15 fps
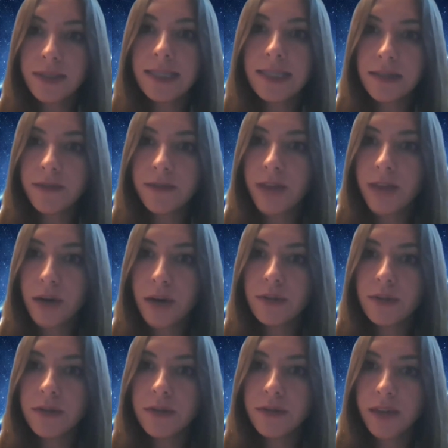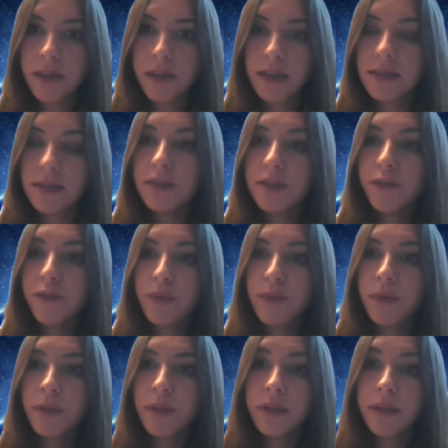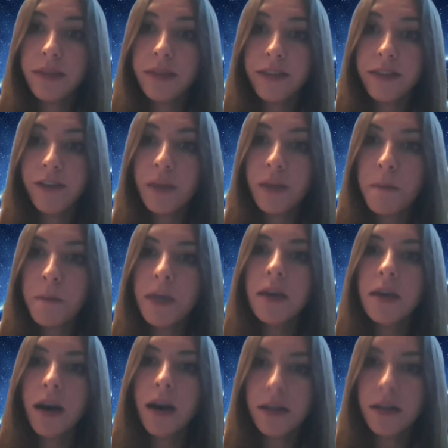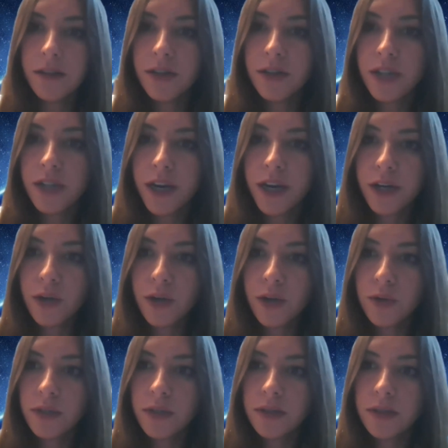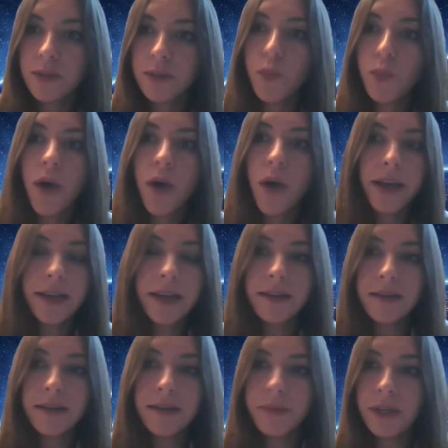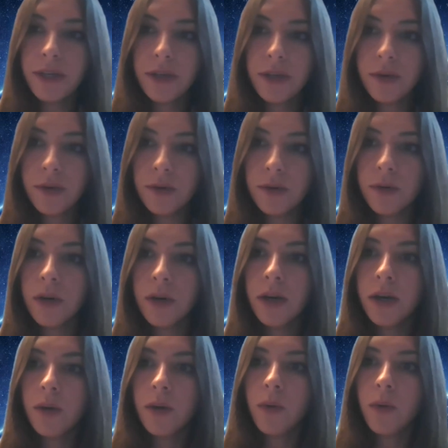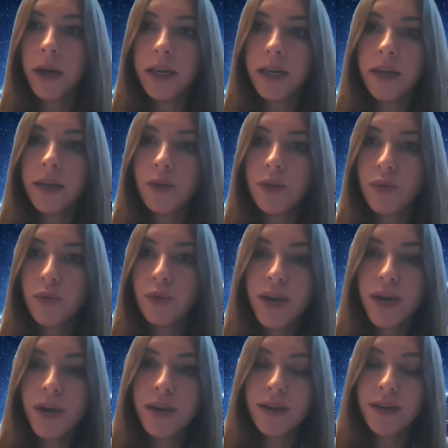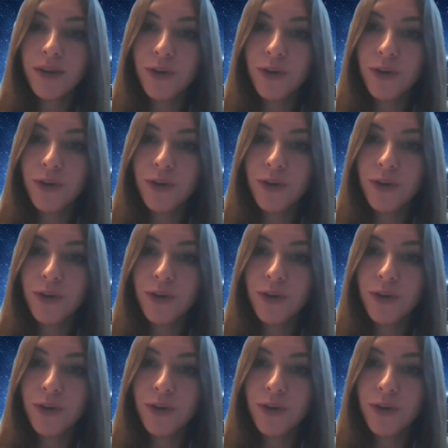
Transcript: tens of thousands of cases of people living beyond their diagnosis. Why can't it be you? Why can't you make, you